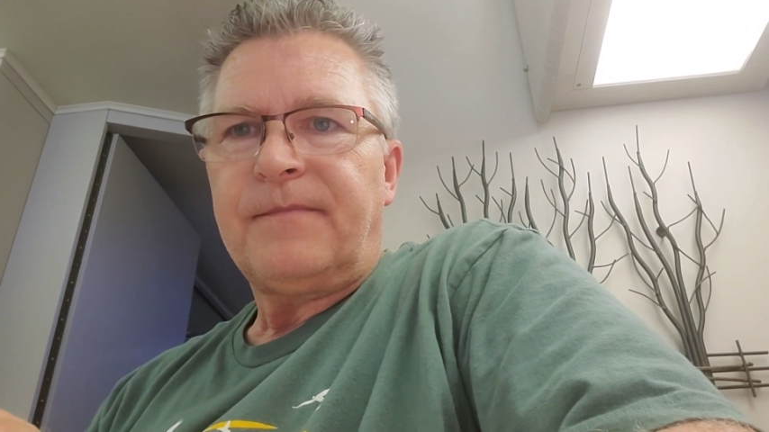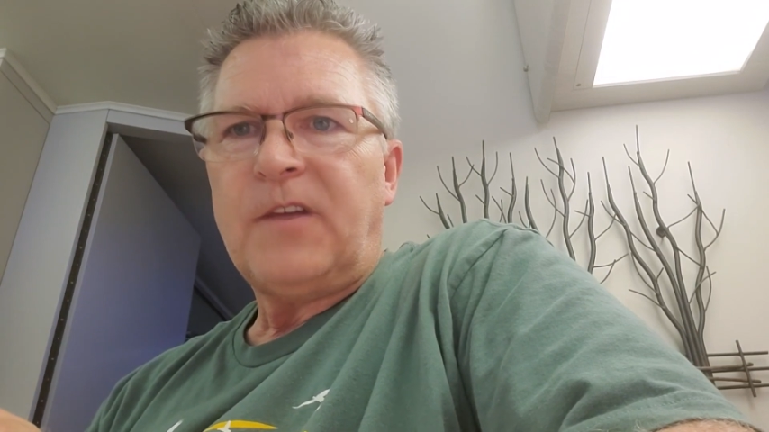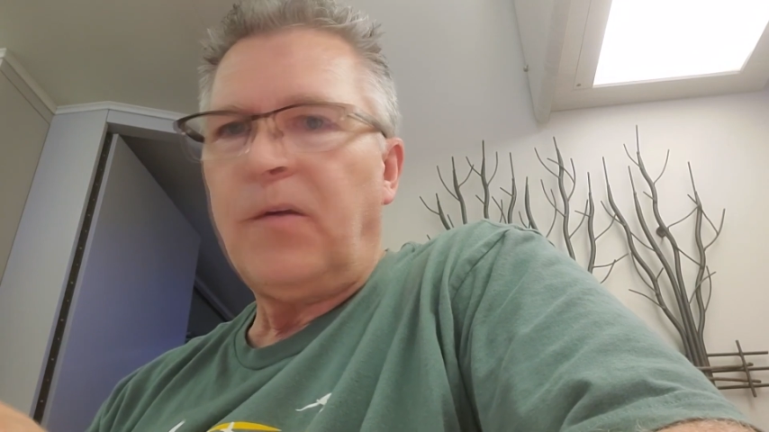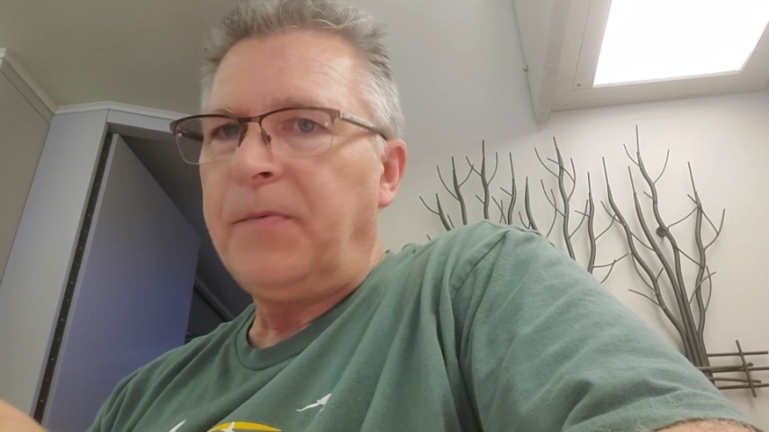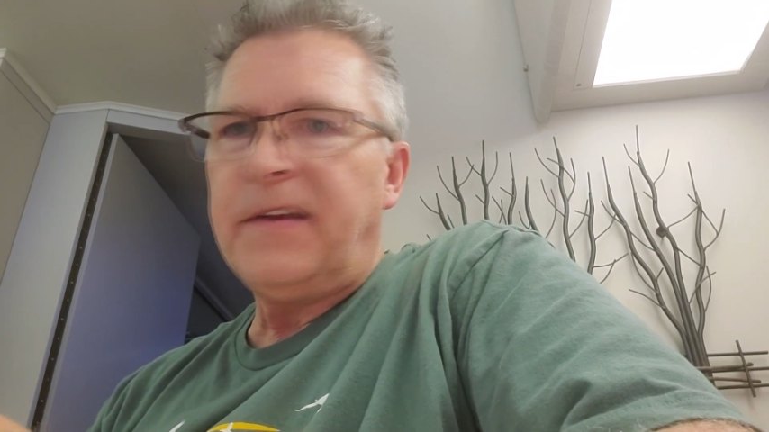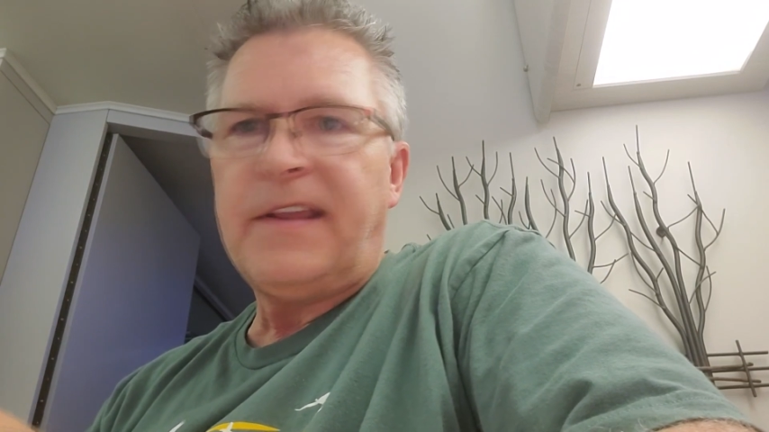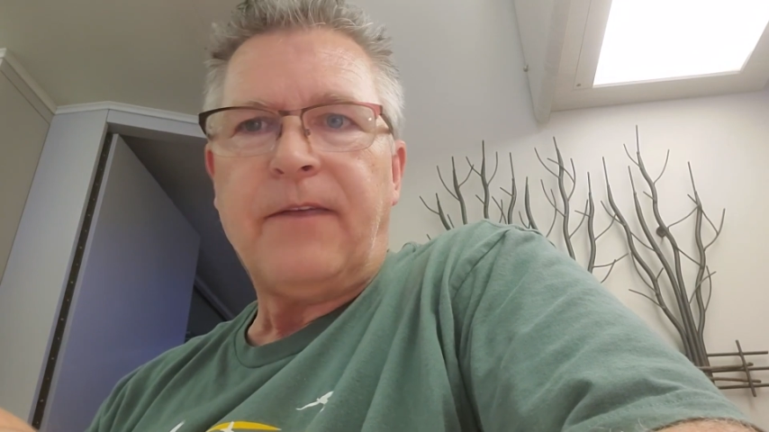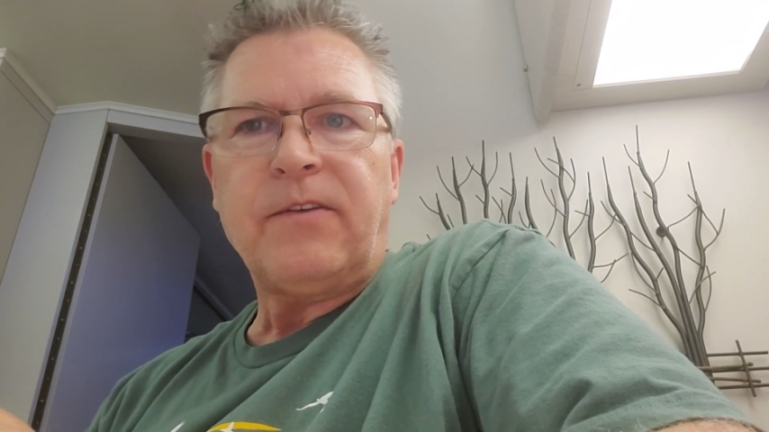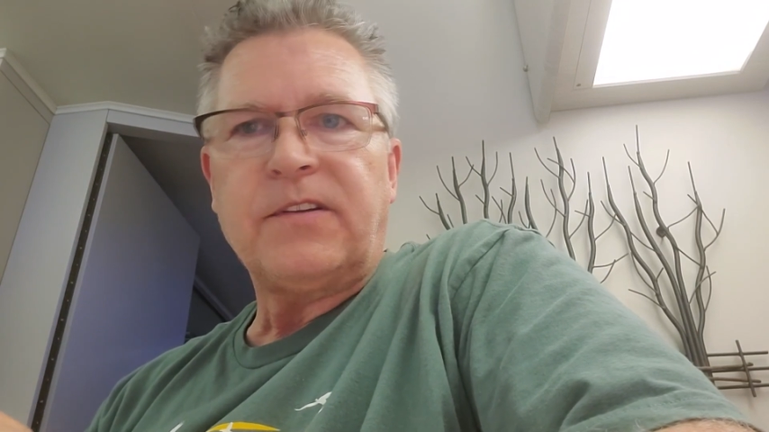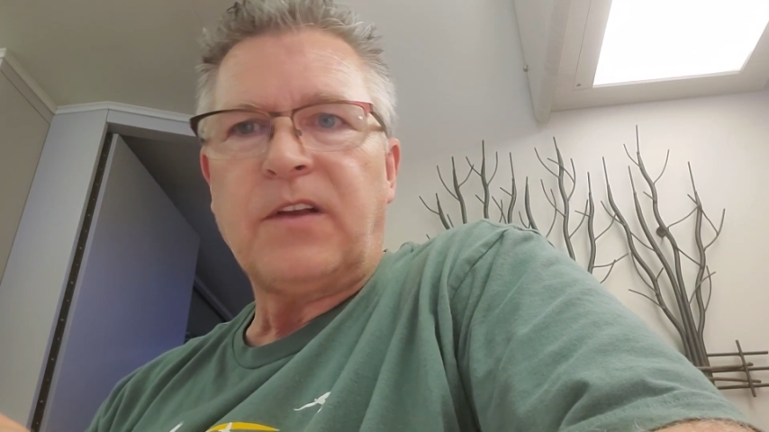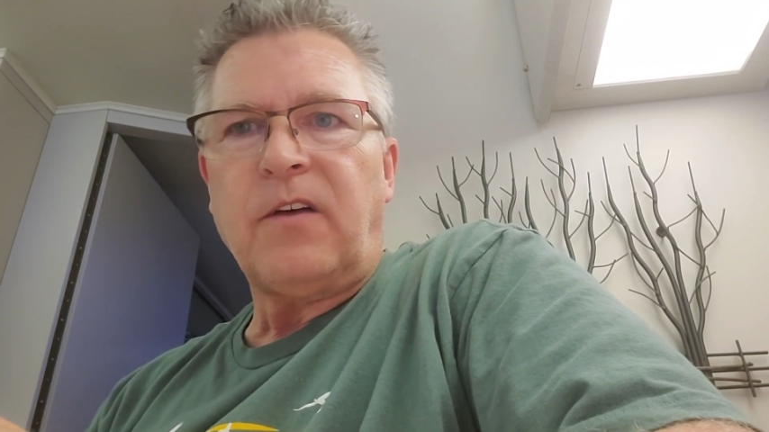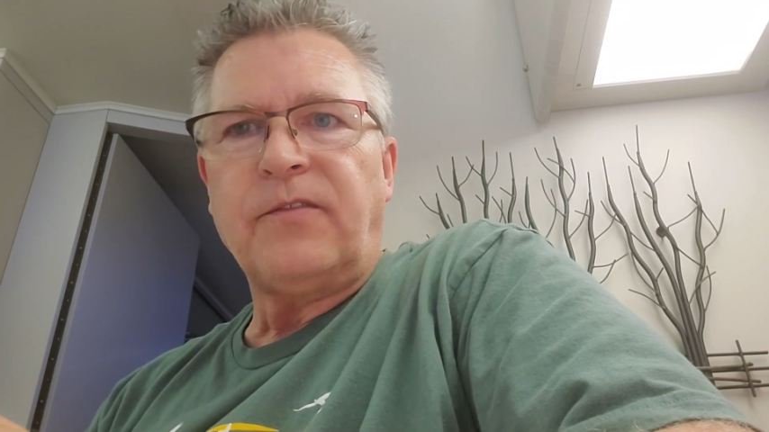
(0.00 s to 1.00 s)
that
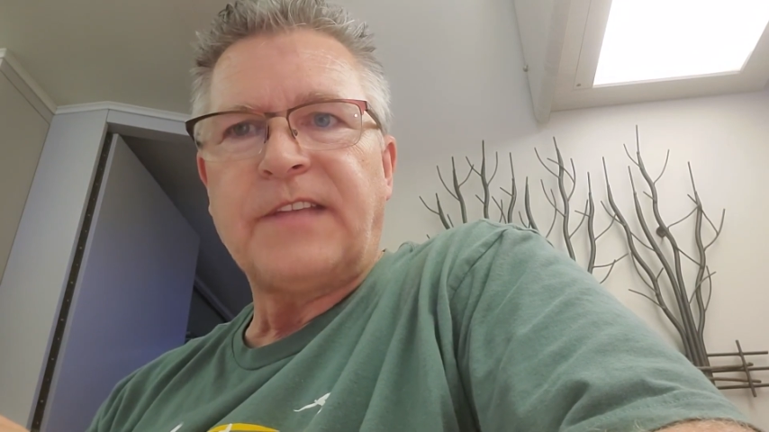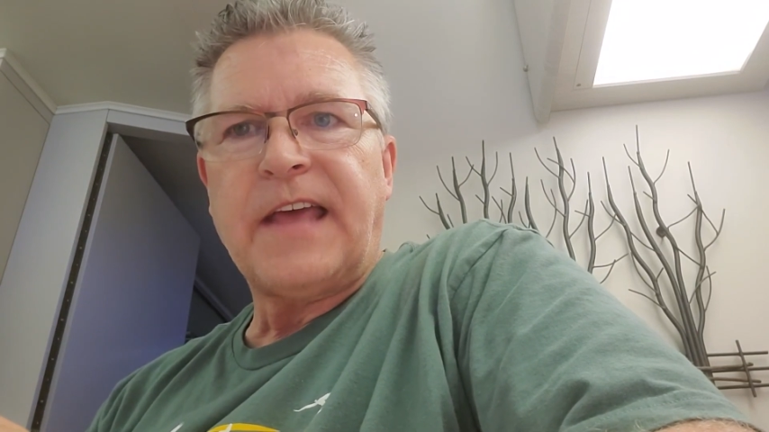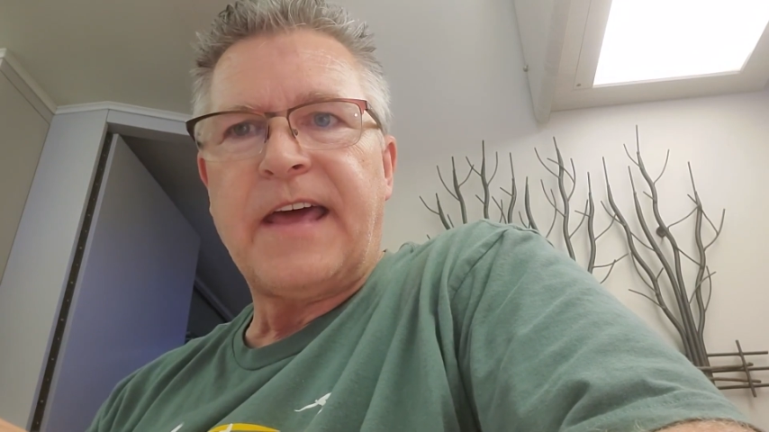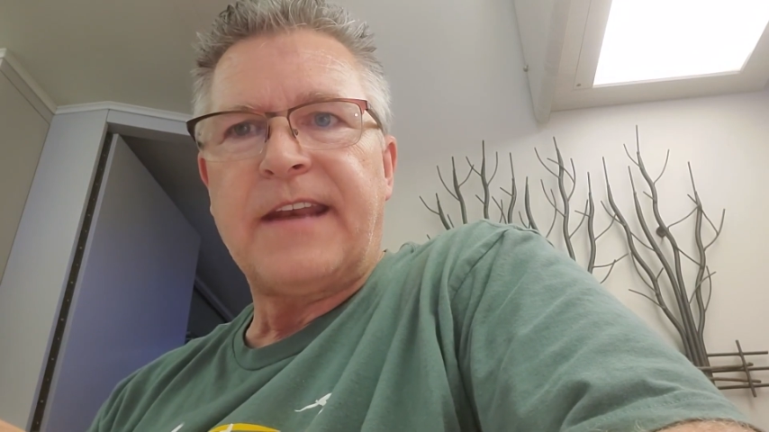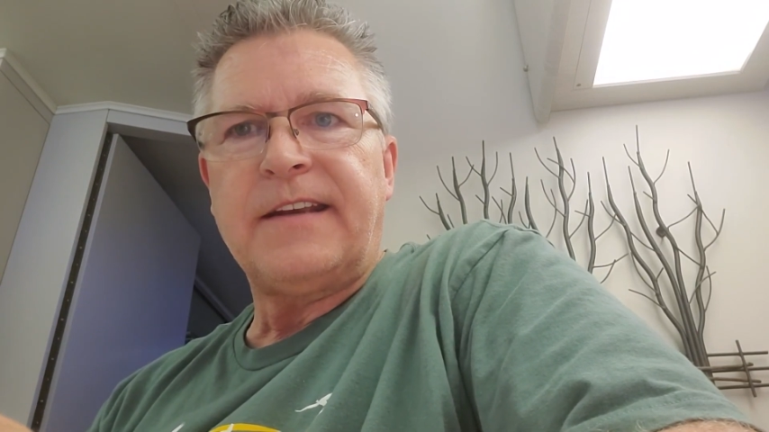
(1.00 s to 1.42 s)
resolves that,